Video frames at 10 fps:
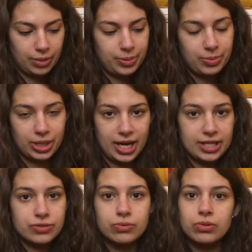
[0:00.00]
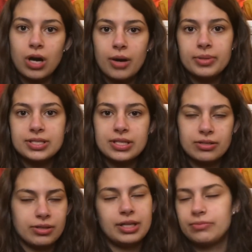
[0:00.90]
people in high school
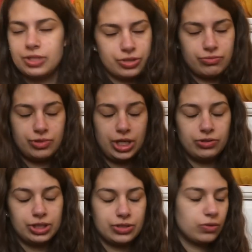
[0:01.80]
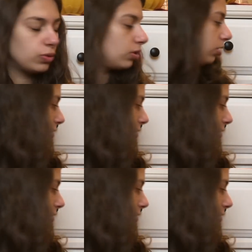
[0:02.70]
commented, or like just generally school.